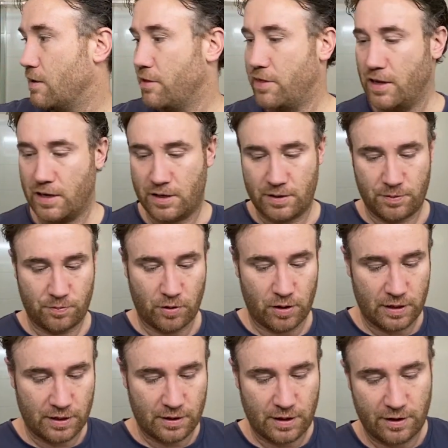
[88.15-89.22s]
thick
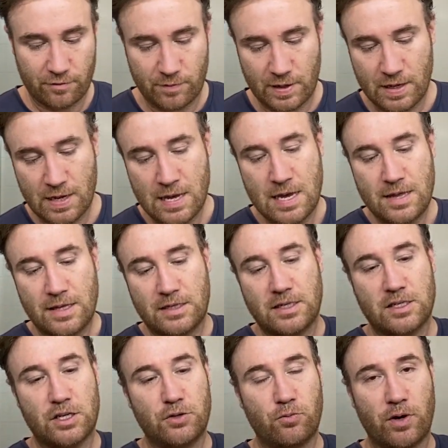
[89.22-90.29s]
poly they give me. This
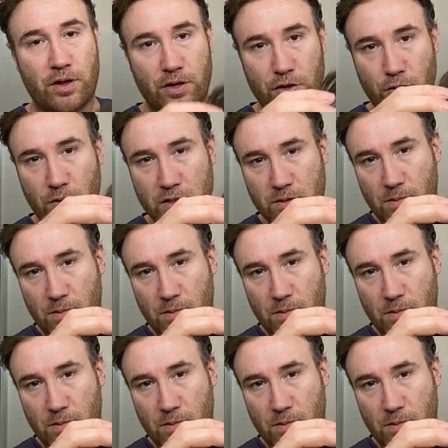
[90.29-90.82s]
isn't one of the new ones